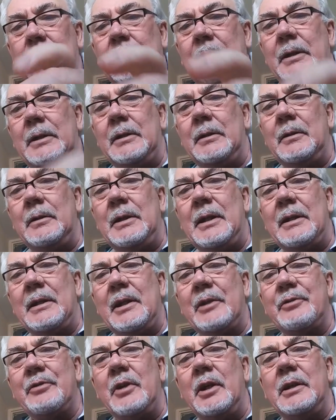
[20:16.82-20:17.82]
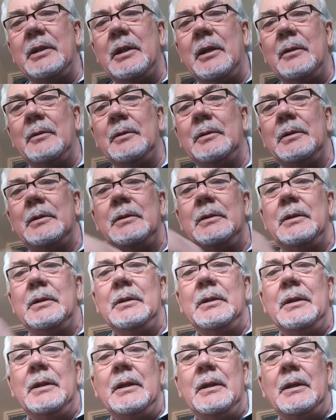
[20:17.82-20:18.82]
Okay, I'm going to let that dry now.
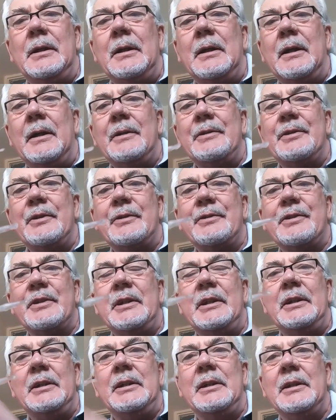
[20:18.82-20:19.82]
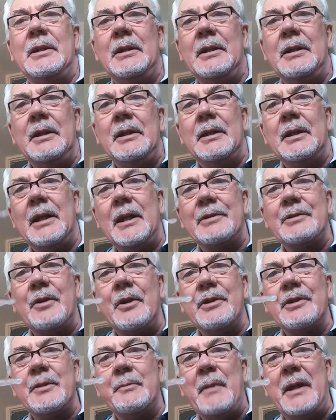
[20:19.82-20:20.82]
As you can see, that's
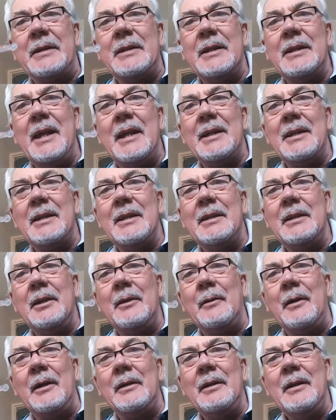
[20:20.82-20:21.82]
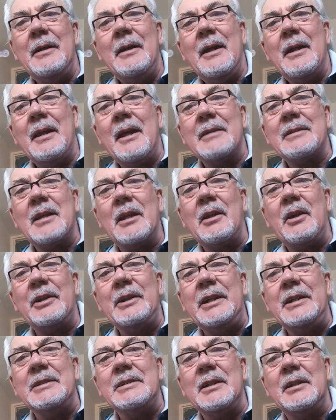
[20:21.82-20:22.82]
going to cement it. Now, there you are. That's a lot
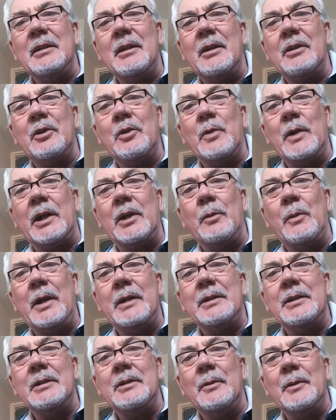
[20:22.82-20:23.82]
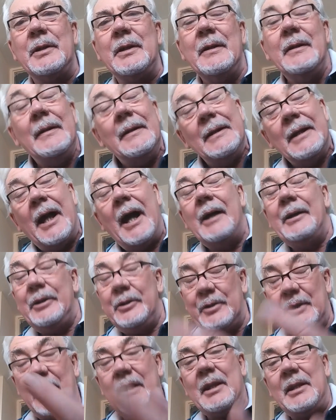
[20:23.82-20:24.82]
easier, a lot quicker way to do it.
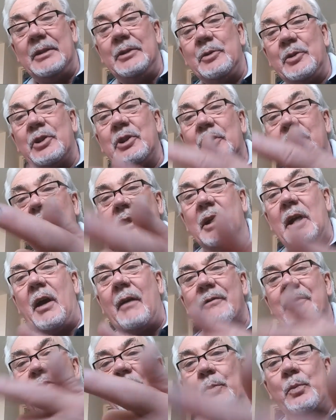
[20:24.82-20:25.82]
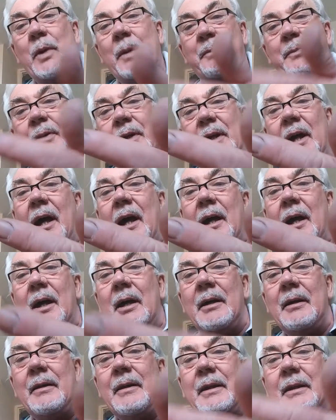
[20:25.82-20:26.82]
You could obviously whip
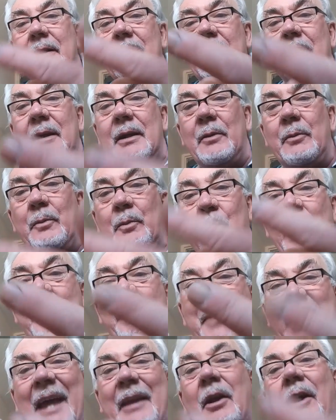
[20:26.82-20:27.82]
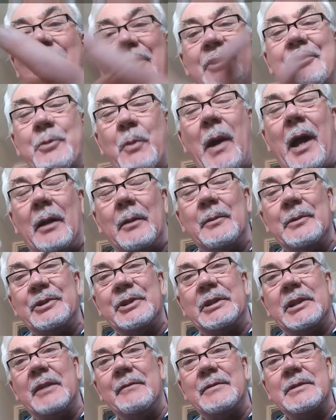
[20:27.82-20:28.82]
that on as well,
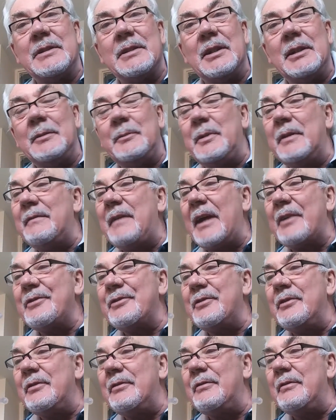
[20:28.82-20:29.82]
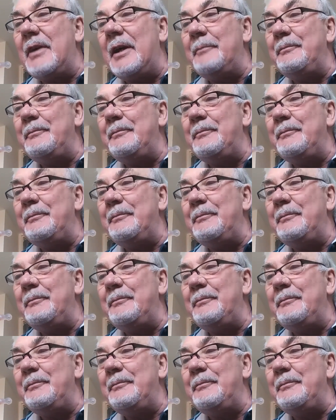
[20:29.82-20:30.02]
which gives it a little bit of extra